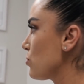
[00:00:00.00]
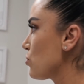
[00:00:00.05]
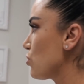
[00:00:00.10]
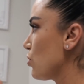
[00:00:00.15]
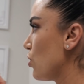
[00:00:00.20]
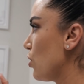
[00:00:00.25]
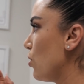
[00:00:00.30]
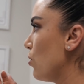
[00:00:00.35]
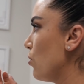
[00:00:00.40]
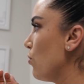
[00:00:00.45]

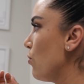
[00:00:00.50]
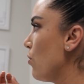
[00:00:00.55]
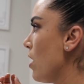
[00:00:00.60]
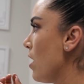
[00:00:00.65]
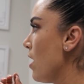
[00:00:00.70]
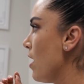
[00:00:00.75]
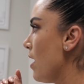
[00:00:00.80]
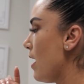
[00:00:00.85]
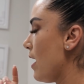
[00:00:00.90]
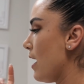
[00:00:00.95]
So
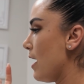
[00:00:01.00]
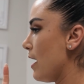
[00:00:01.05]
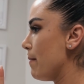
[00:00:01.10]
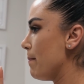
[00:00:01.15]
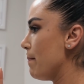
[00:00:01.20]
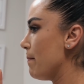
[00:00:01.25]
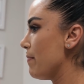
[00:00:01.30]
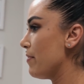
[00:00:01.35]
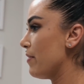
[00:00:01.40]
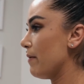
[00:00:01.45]

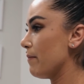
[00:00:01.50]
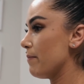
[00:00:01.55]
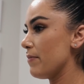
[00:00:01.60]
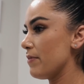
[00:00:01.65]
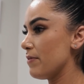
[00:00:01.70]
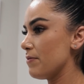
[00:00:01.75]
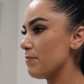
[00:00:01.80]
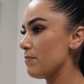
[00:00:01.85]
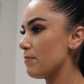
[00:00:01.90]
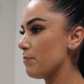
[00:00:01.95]
the
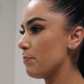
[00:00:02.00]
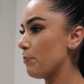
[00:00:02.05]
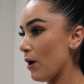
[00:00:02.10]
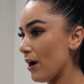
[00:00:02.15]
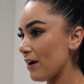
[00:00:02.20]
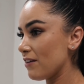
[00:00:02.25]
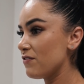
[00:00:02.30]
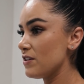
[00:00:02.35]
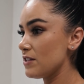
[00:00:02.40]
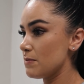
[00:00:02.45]

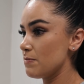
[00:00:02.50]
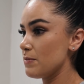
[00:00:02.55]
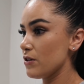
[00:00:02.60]
breakfast